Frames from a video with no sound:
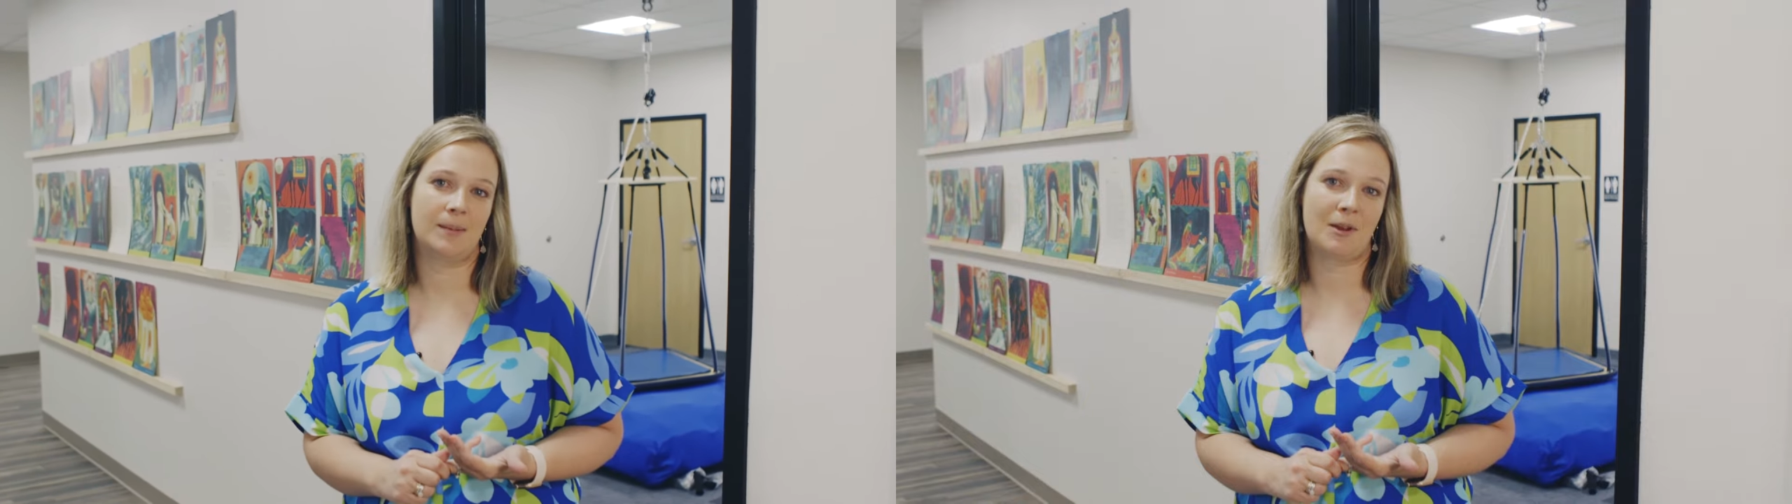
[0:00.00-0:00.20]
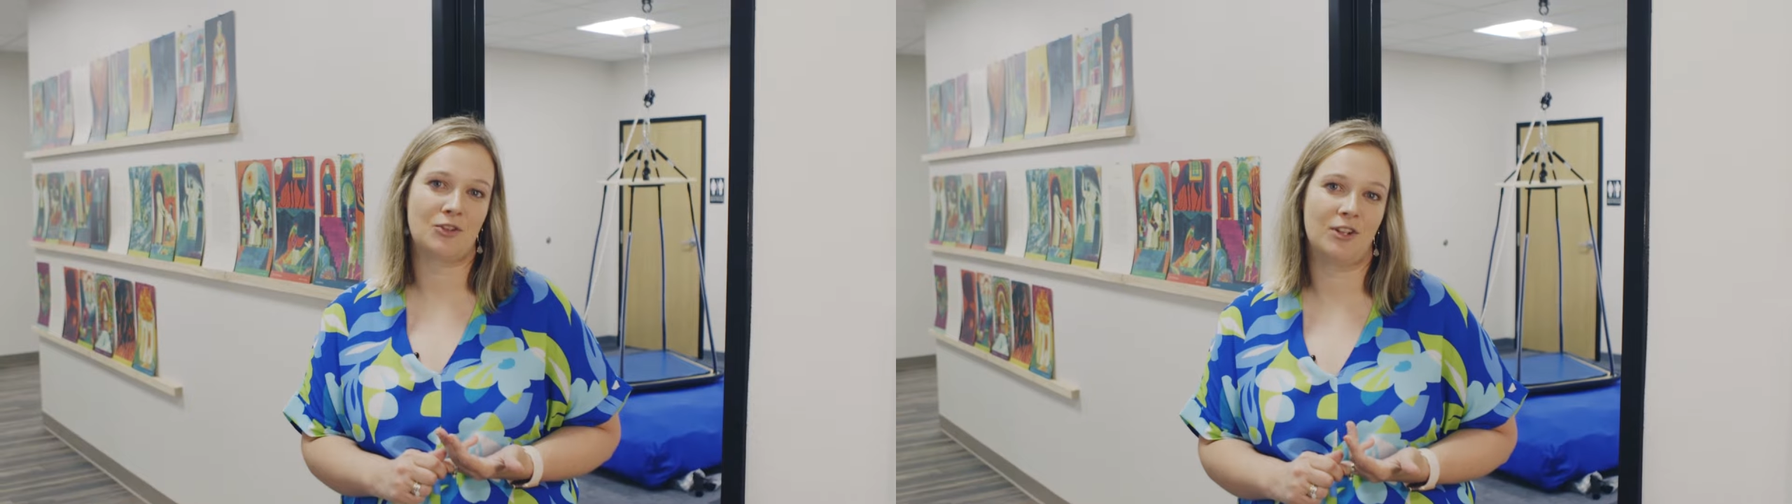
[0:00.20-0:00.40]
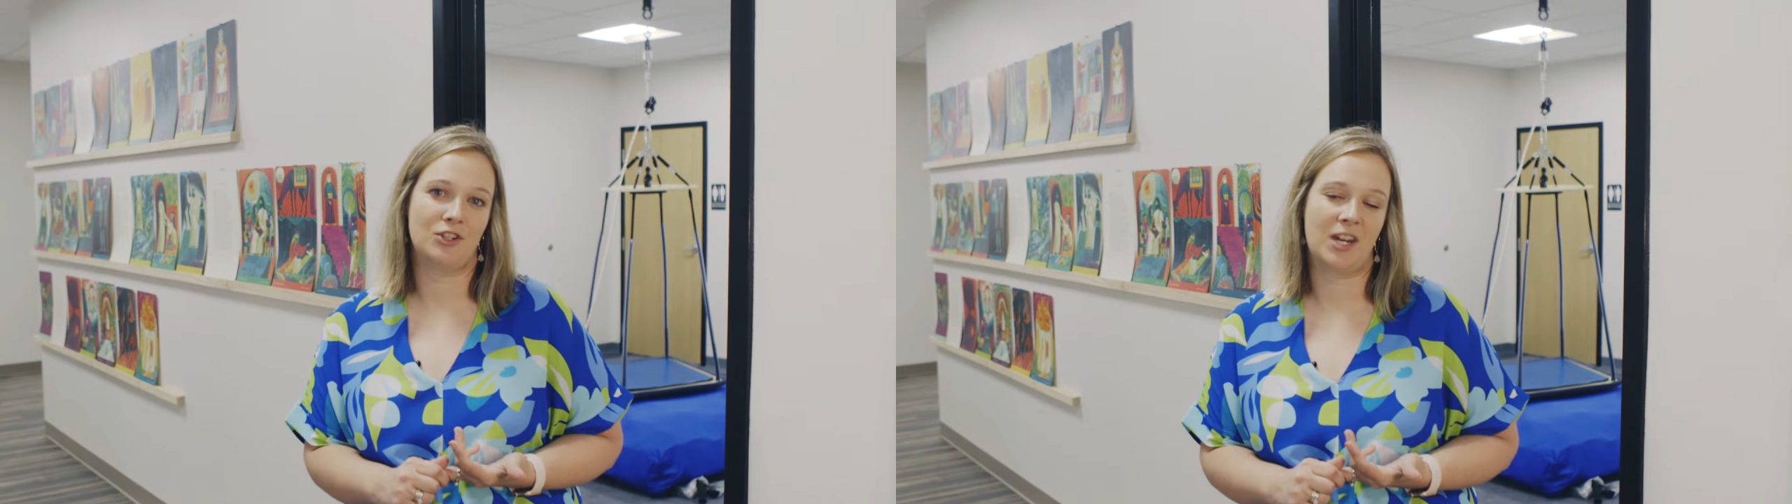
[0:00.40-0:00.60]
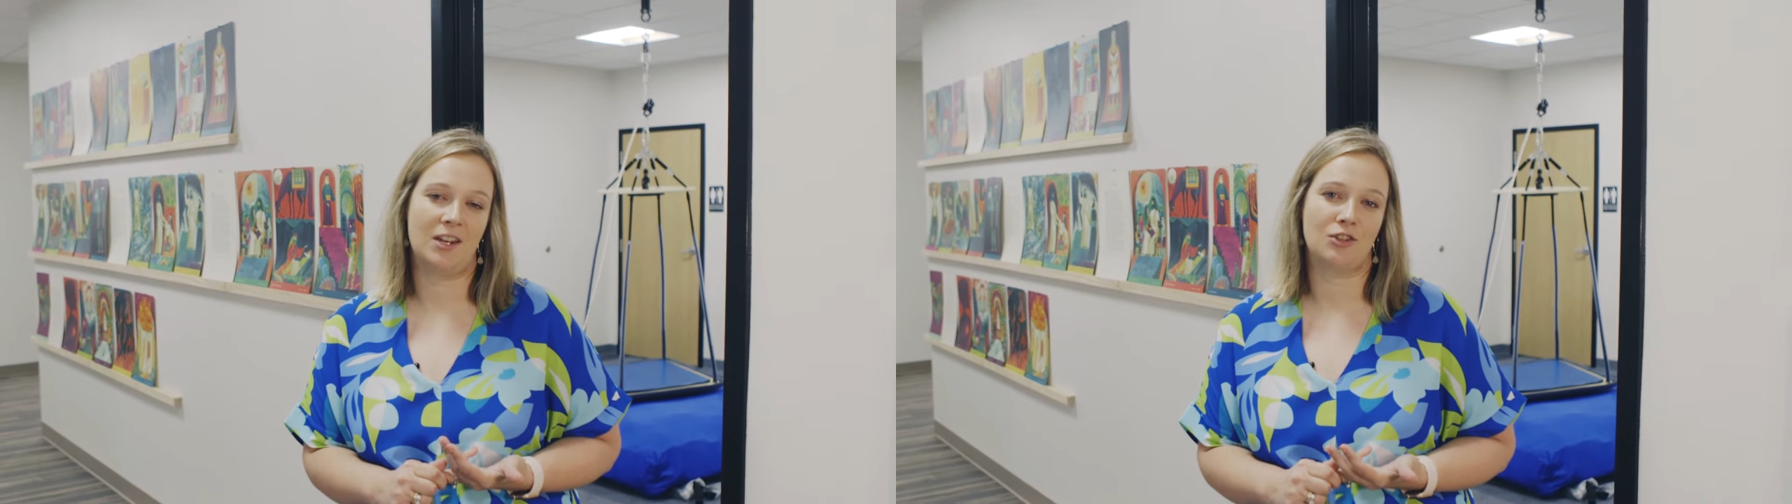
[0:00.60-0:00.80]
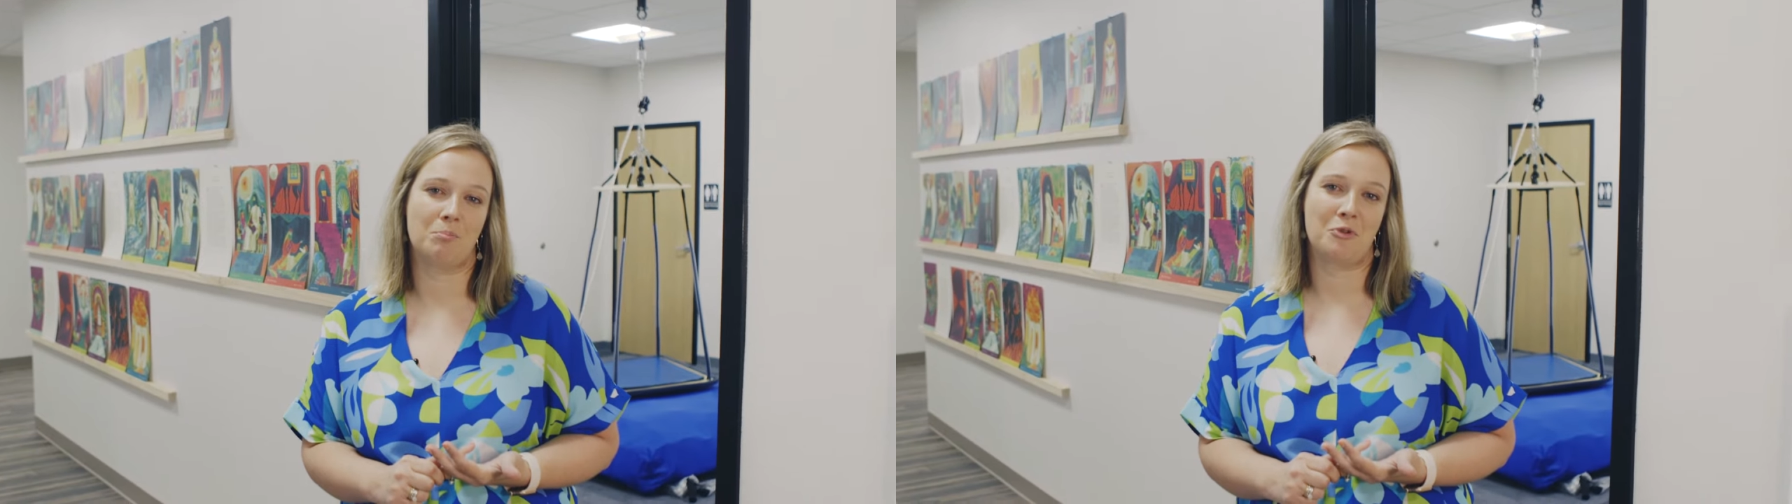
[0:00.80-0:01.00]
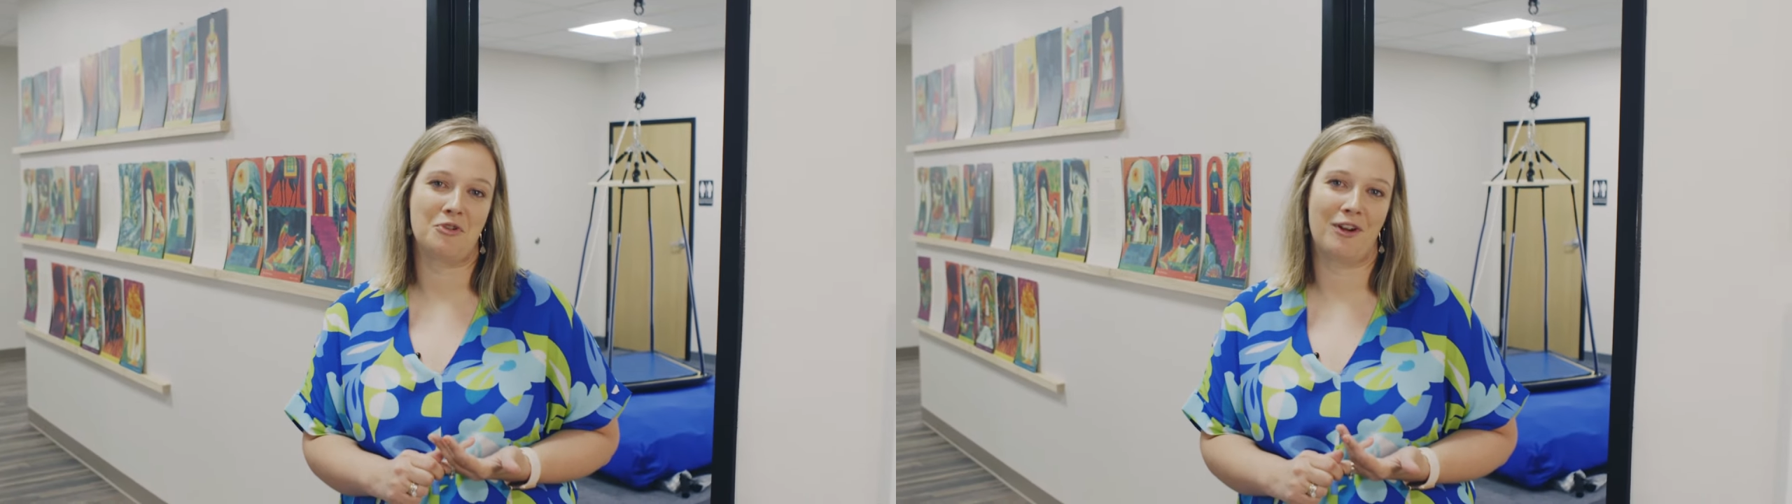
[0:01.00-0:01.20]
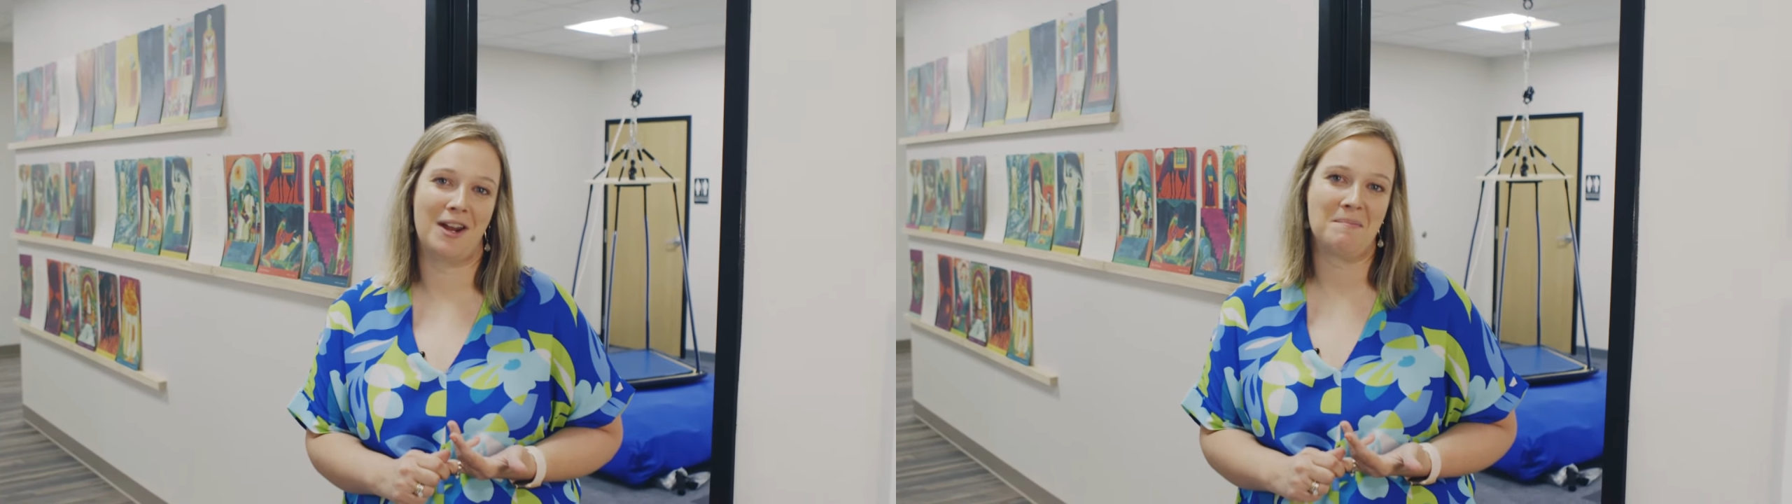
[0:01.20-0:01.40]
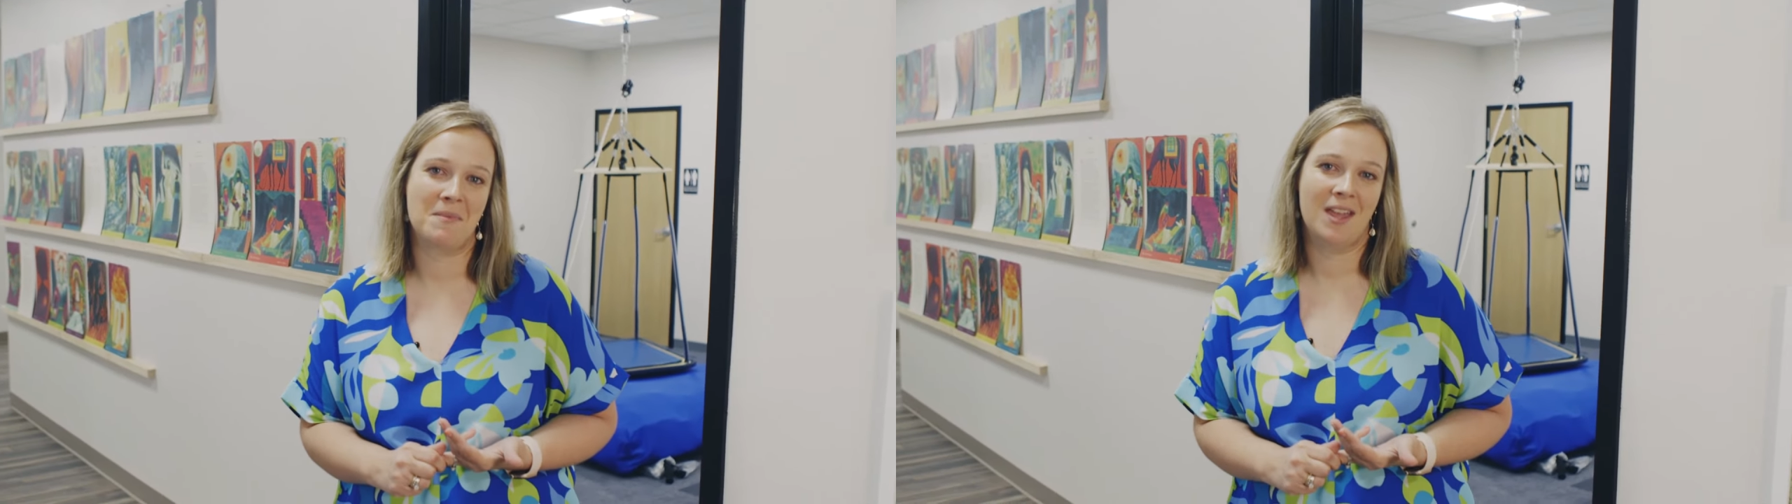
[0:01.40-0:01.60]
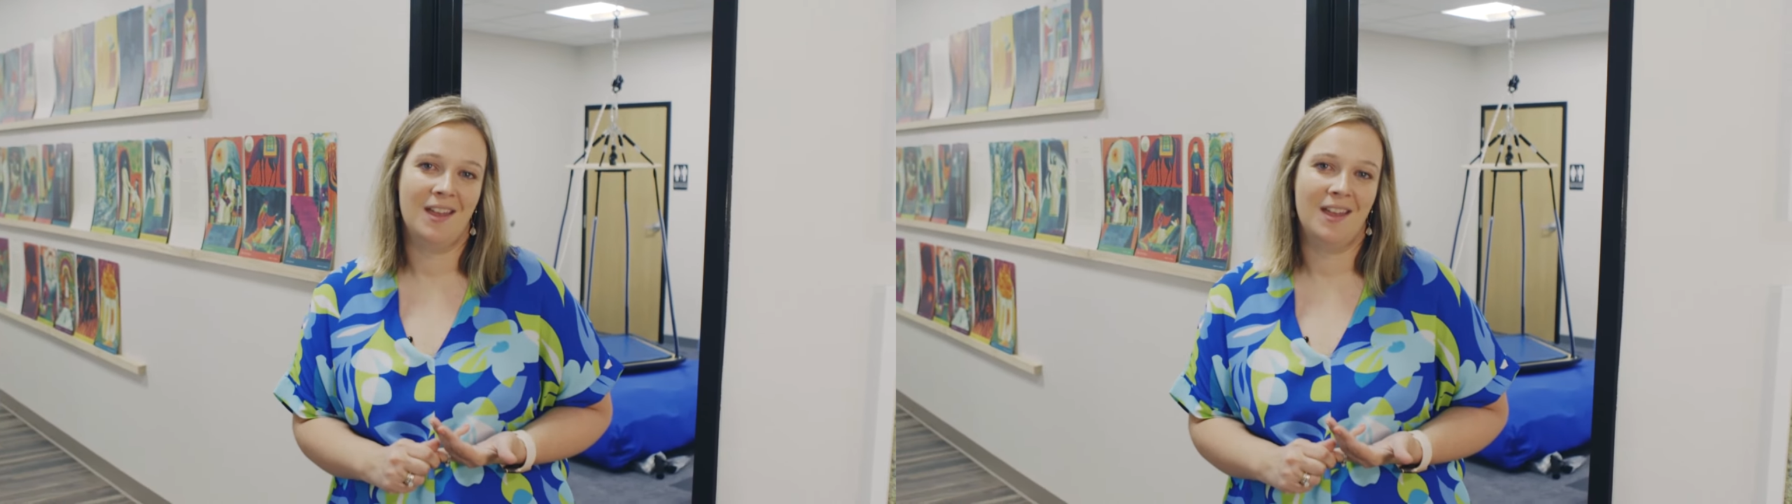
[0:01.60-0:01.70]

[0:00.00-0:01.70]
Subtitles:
special education program.